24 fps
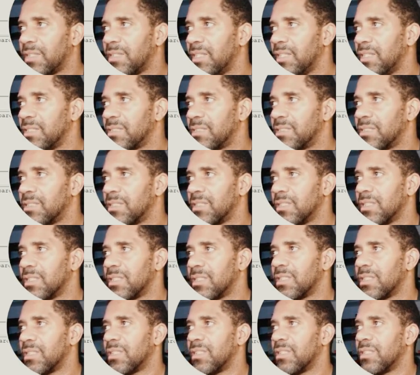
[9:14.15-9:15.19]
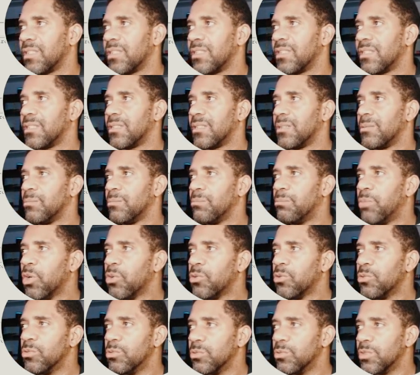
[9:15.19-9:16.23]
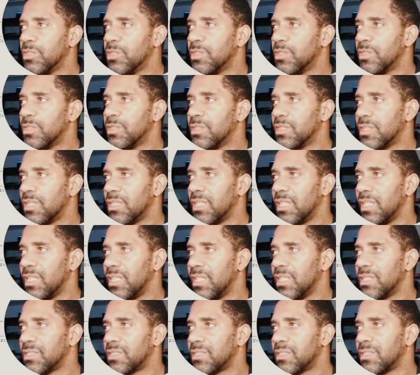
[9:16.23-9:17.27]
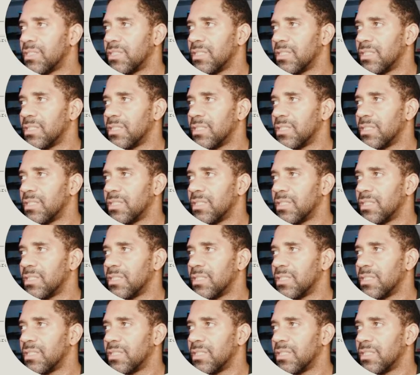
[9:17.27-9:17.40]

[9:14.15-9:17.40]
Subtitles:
this. Bool is